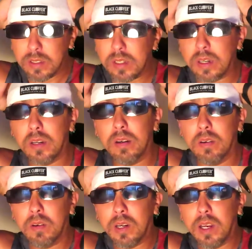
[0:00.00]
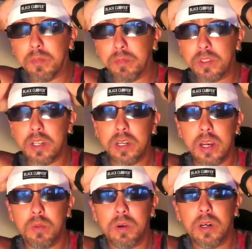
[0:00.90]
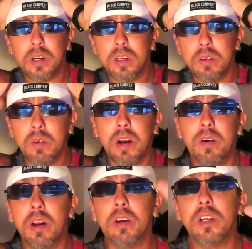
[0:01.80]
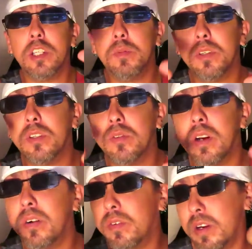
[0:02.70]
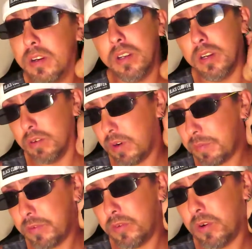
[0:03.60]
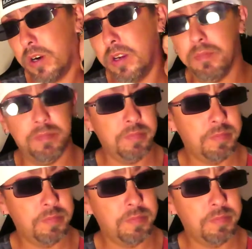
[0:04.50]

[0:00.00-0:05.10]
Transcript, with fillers: you know, I'm sitting at work right around Christmas, right, right, you know, right before um,